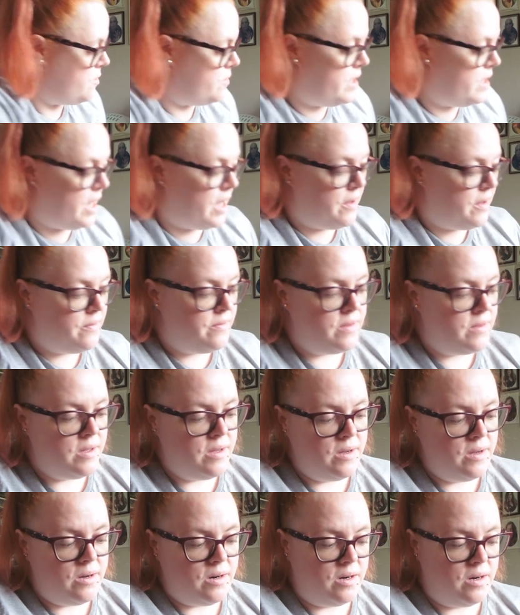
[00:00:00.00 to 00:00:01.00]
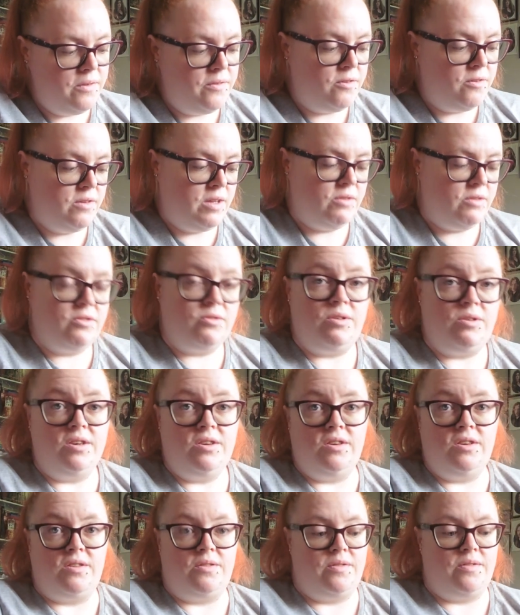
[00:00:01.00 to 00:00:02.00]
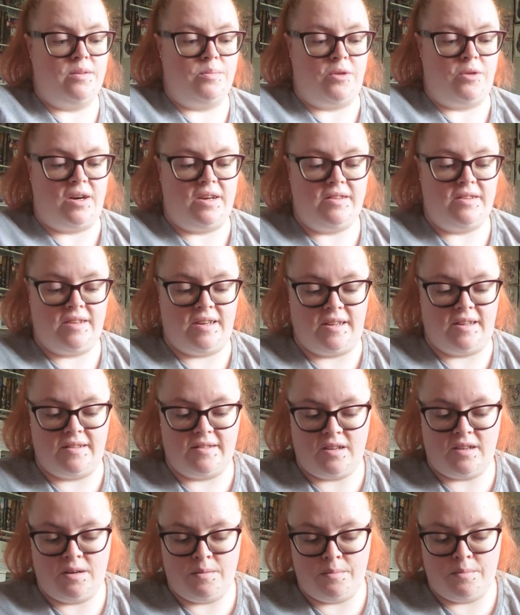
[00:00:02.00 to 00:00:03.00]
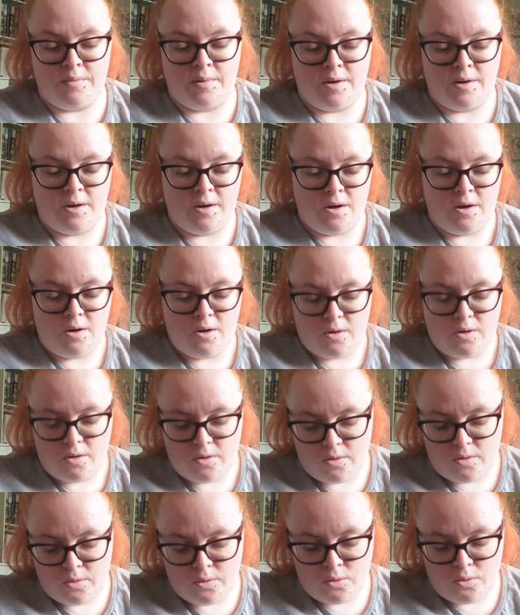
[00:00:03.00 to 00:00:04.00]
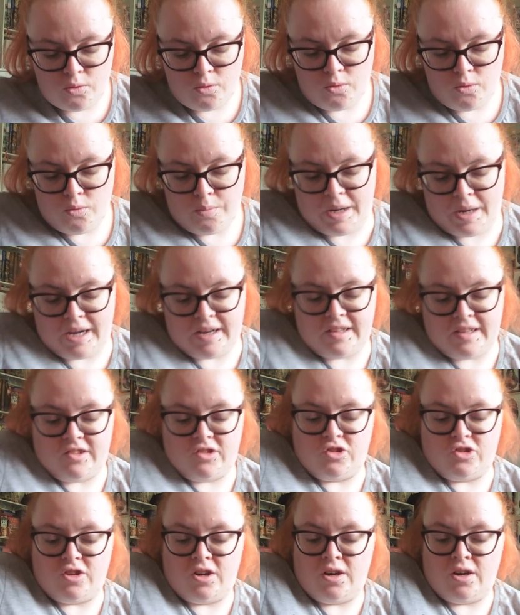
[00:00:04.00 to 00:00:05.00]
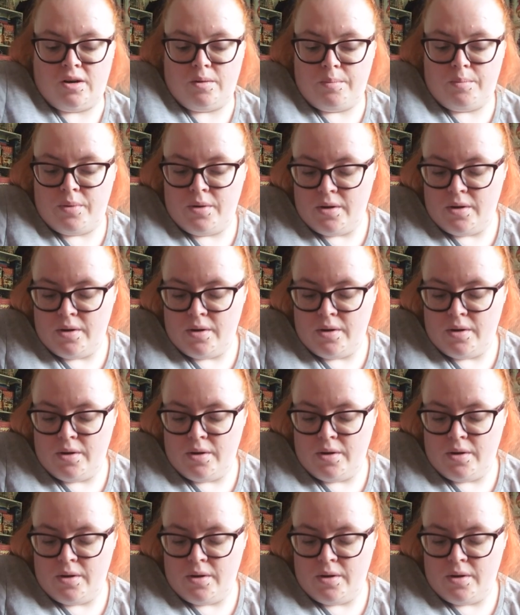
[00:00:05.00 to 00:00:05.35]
yeah, I thought that was quite good for the price, and it's come all packaged up,